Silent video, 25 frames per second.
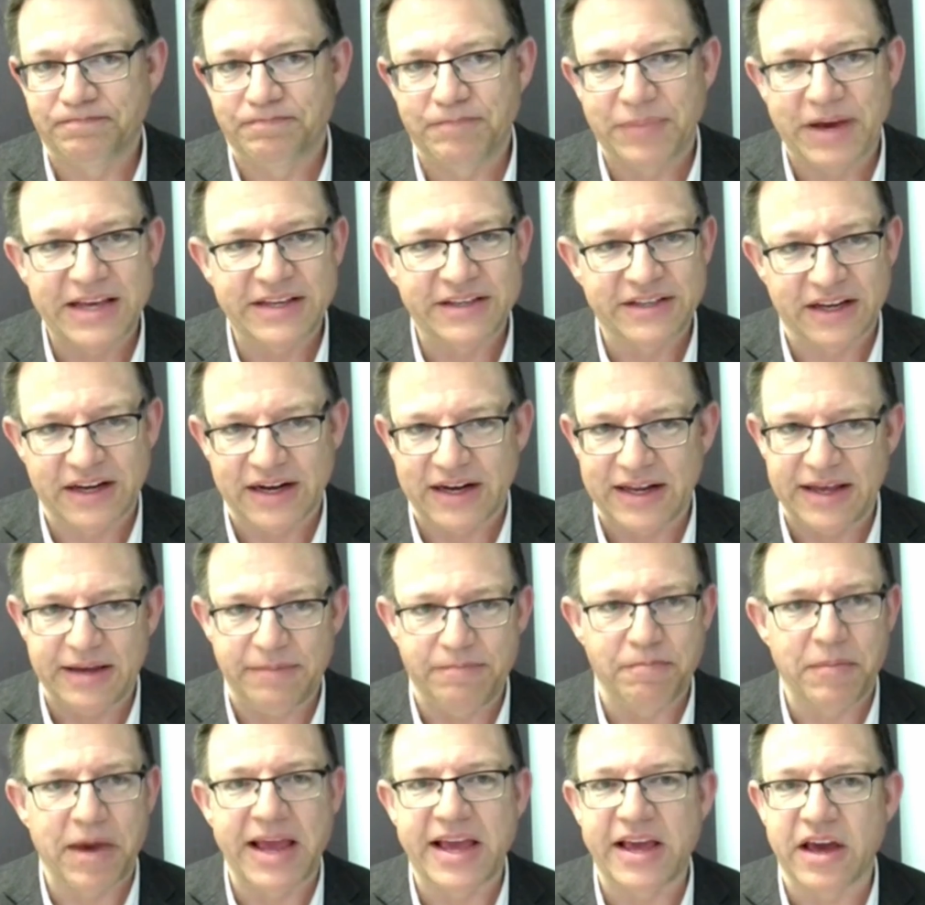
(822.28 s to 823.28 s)
basically
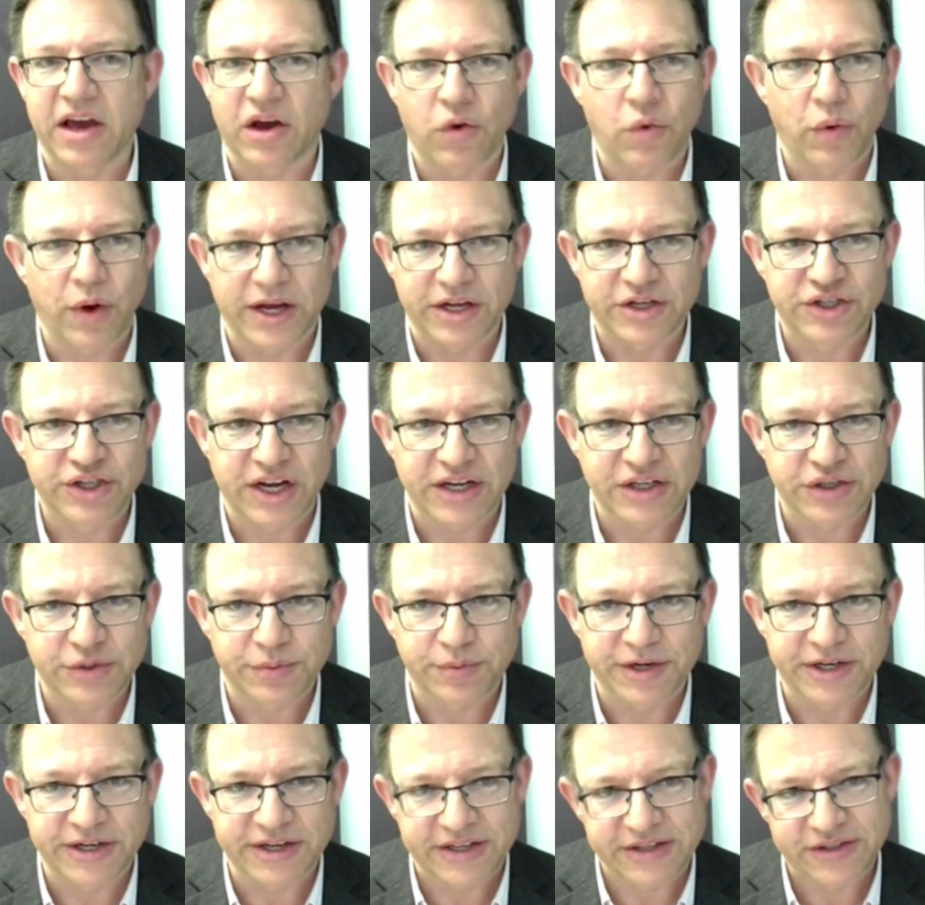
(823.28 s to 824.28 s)
make a quick
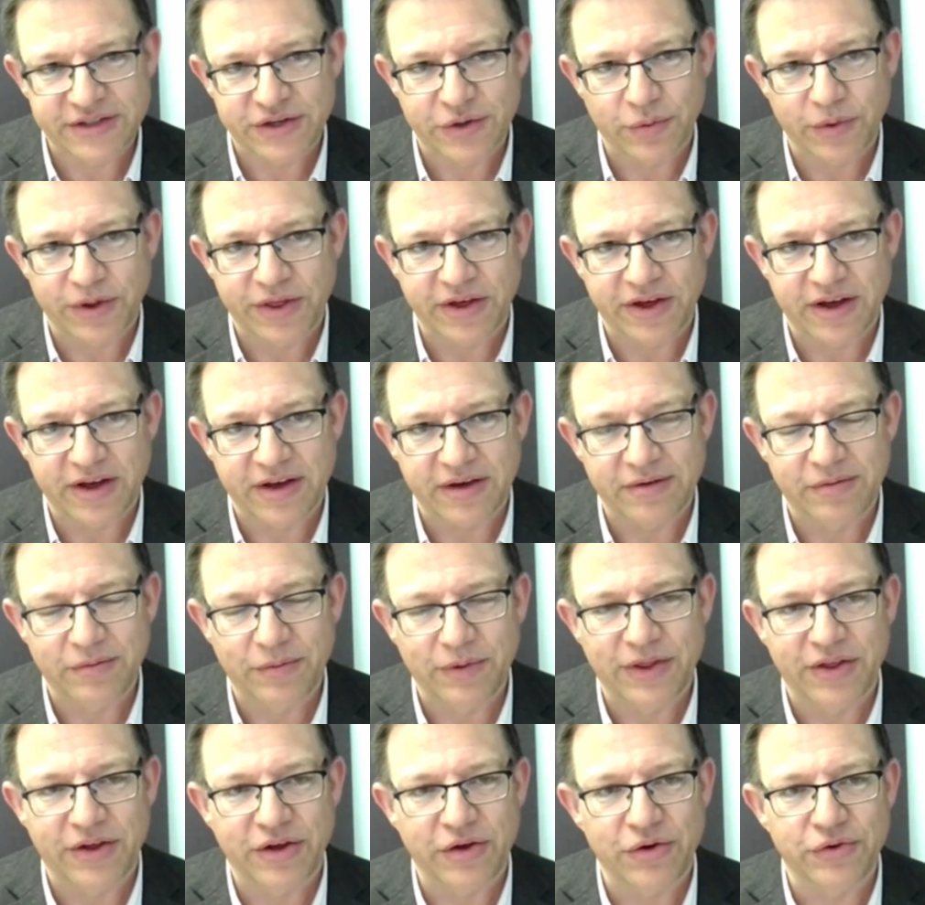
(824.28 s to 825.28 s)
judgment as to
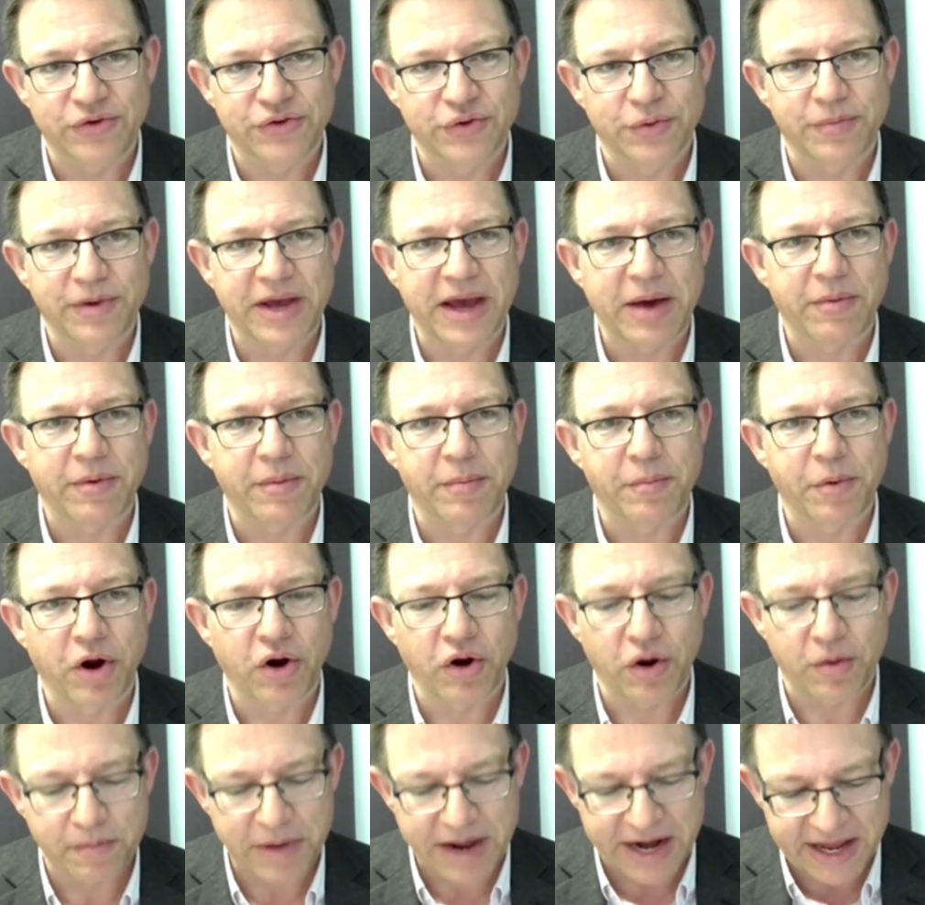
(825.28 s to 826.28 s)
whether you should be able to
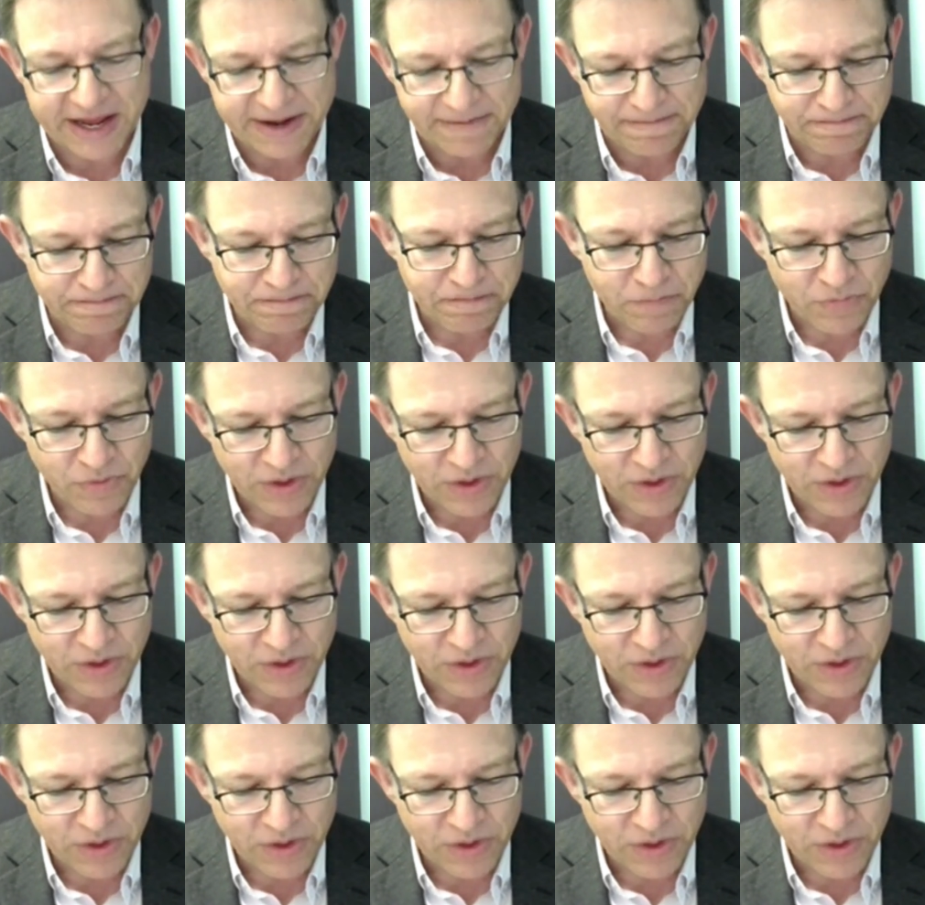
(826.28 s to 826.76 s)
borrow money.